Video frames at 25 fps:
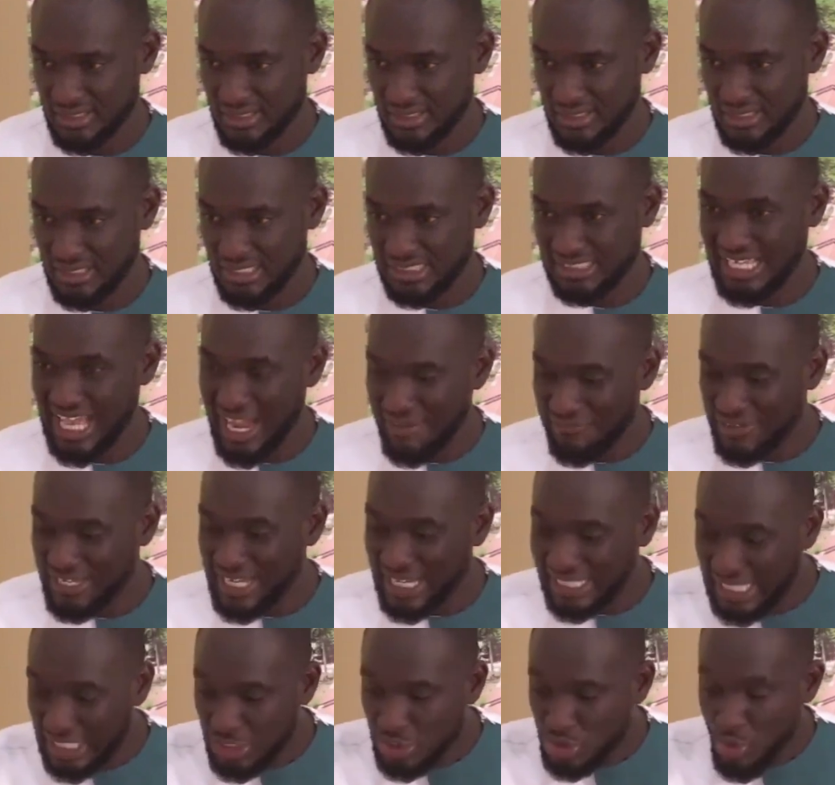It's the Africa
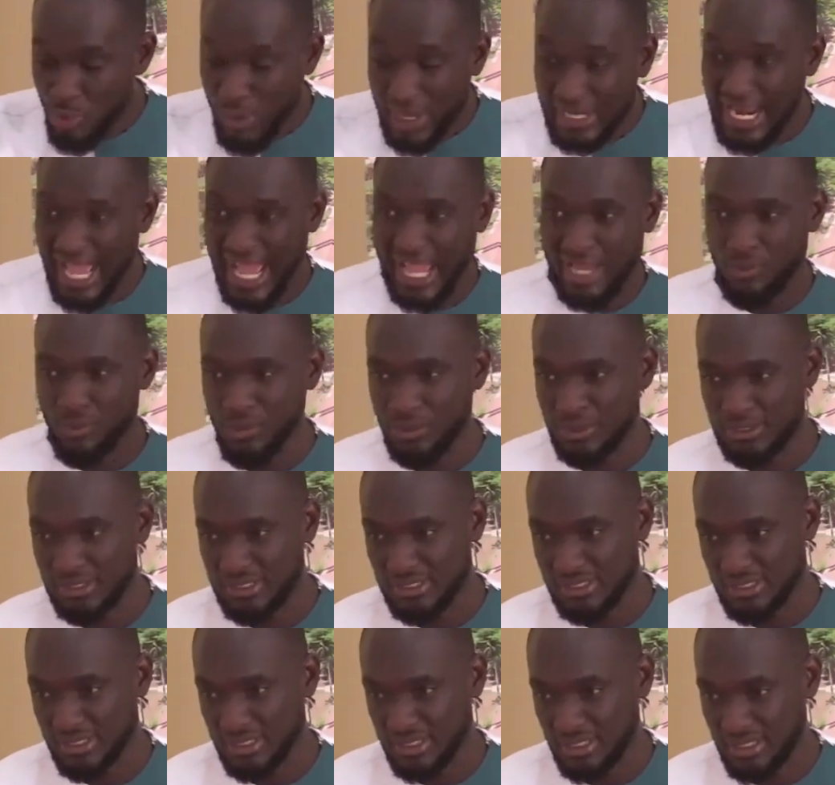that you and I want.
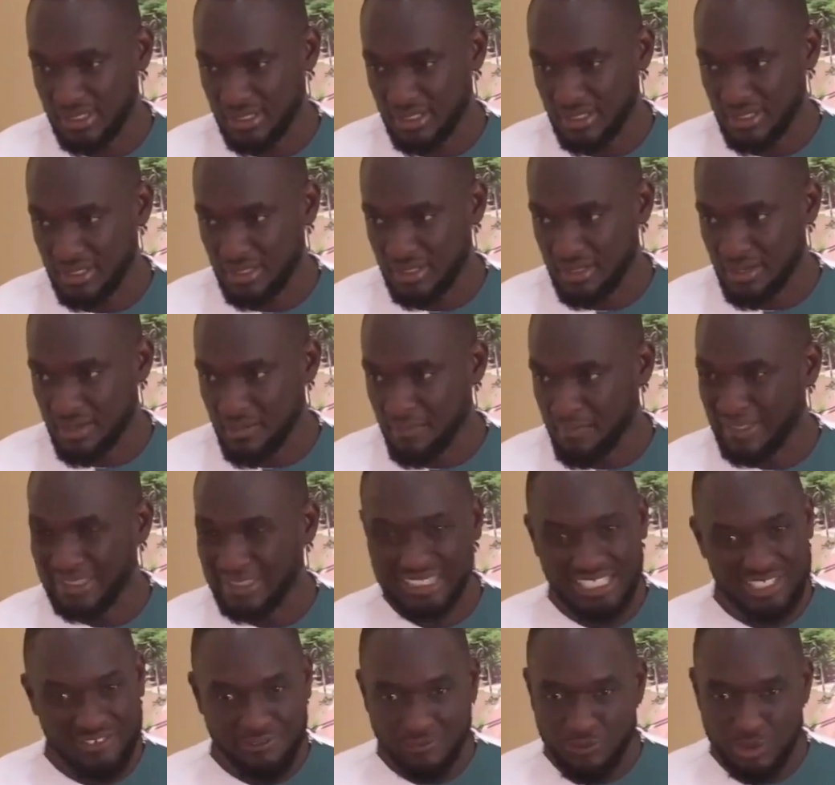But
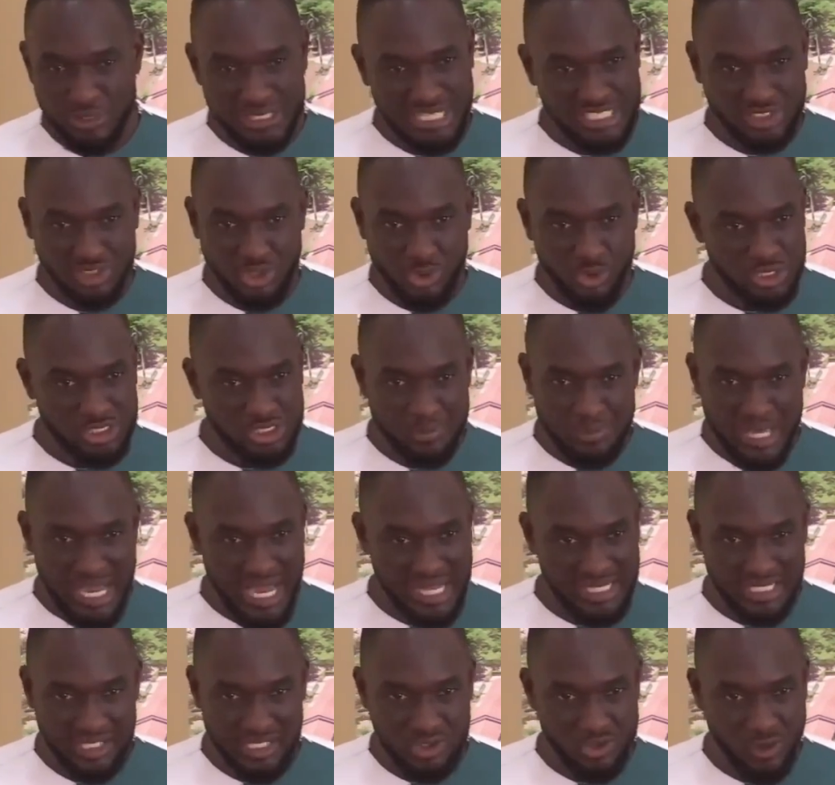this future is not going to be
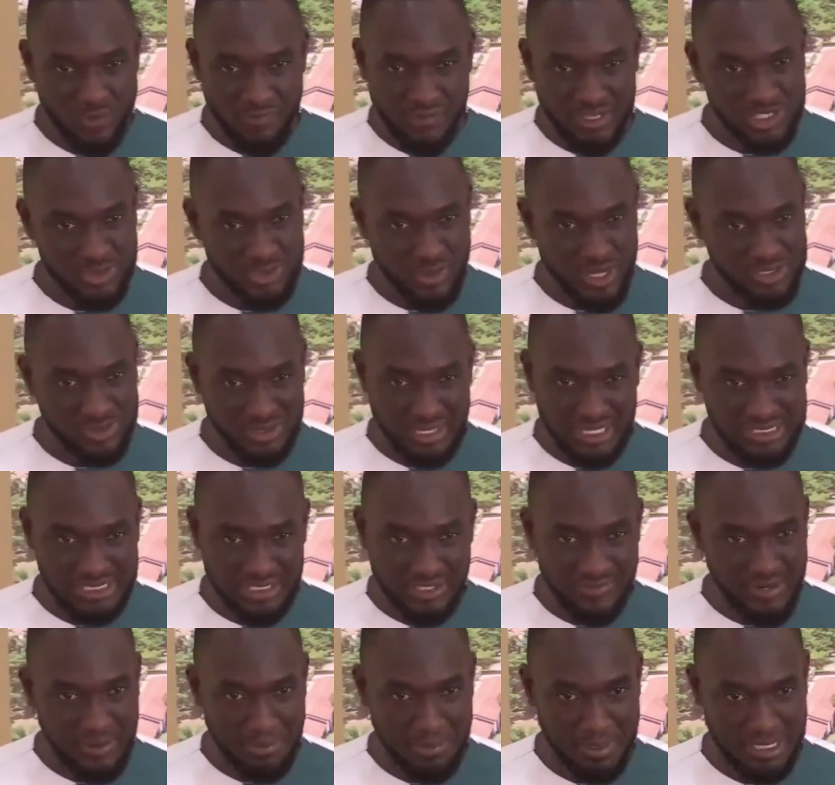handed over to us on a
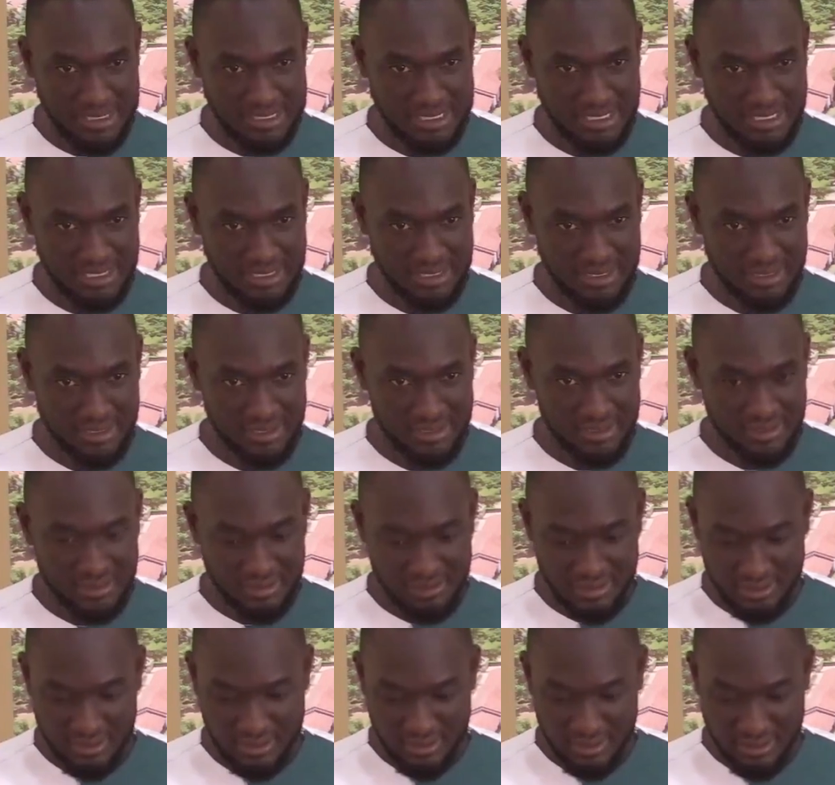silver platter.
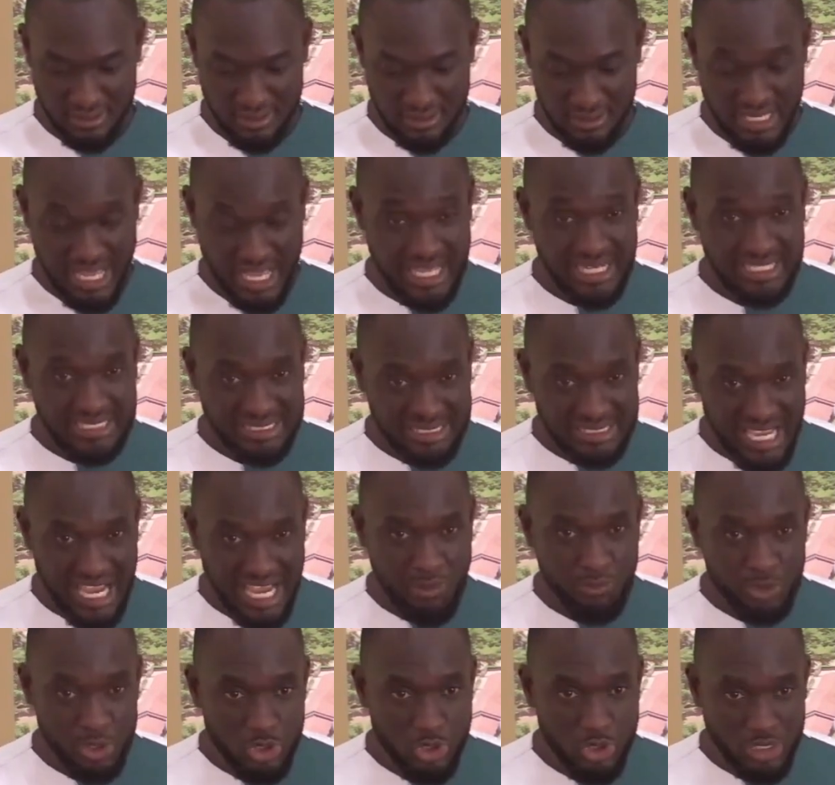And it's time
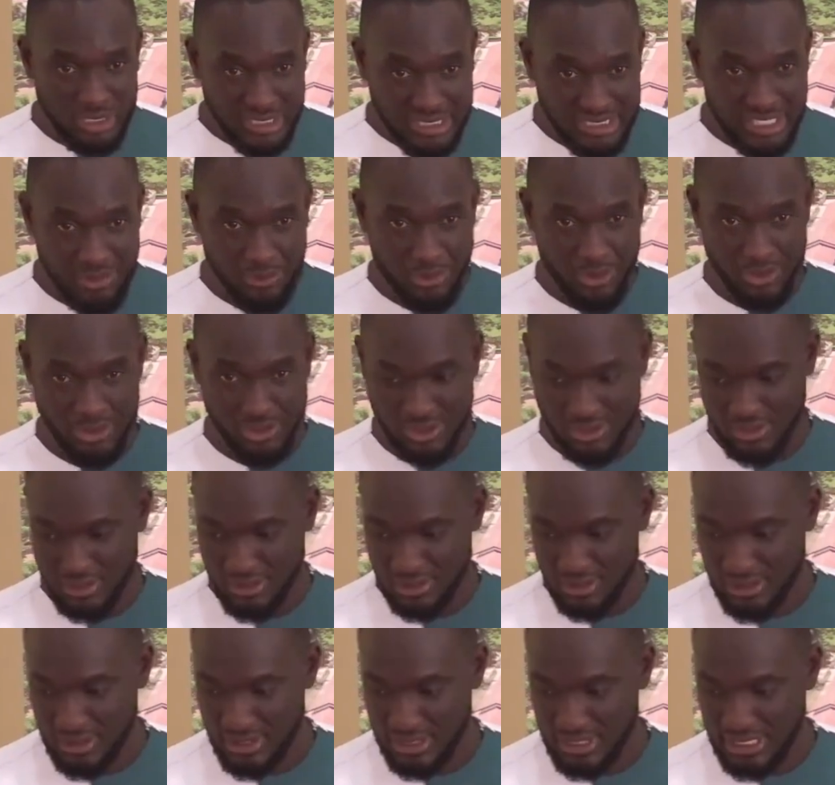we got serious.
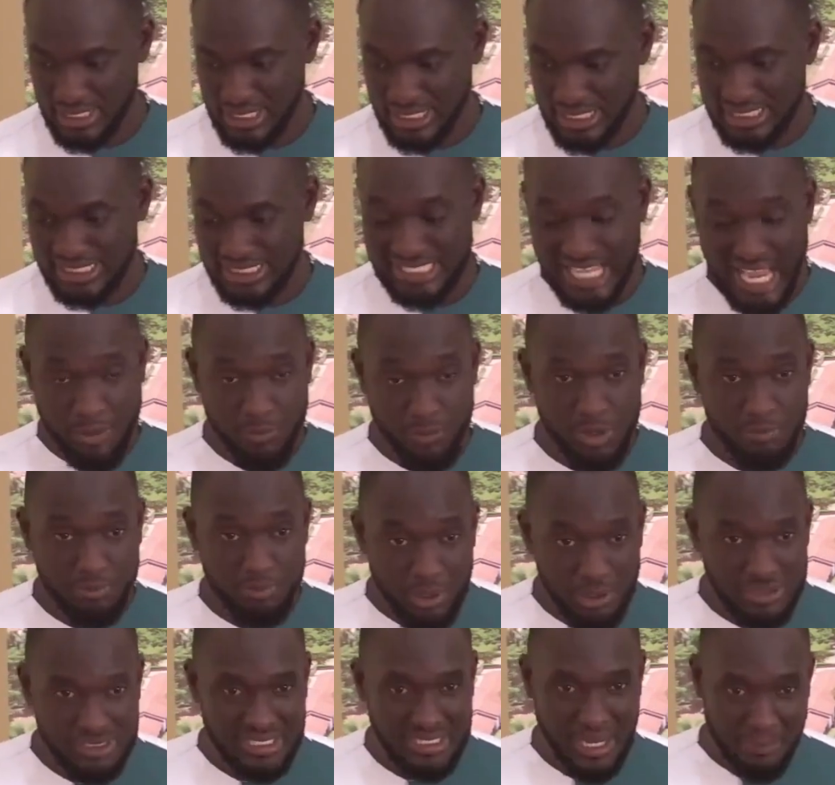It's time we
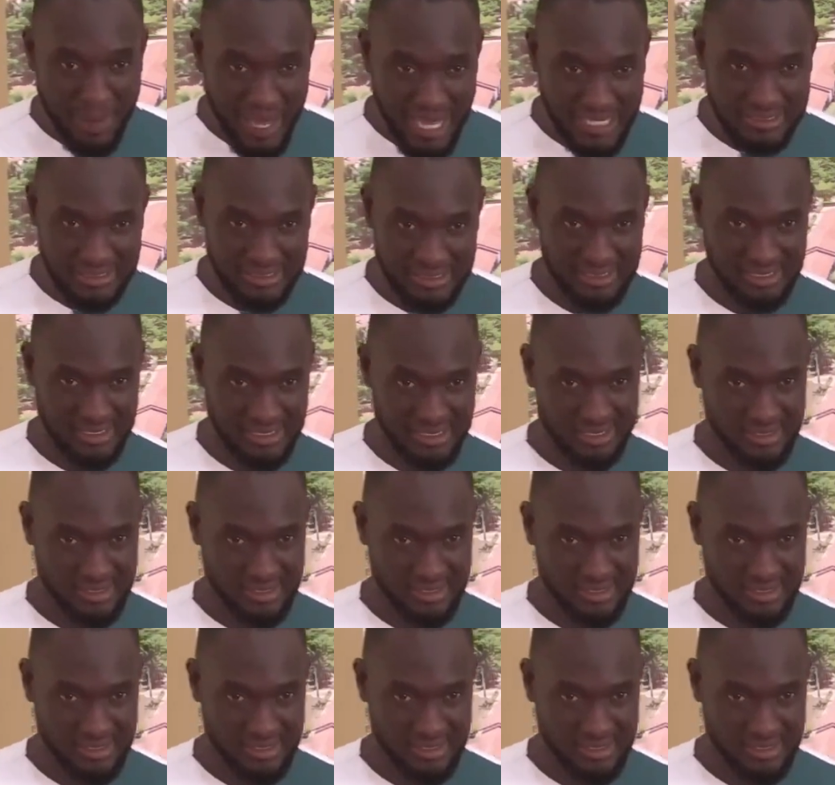built capacity.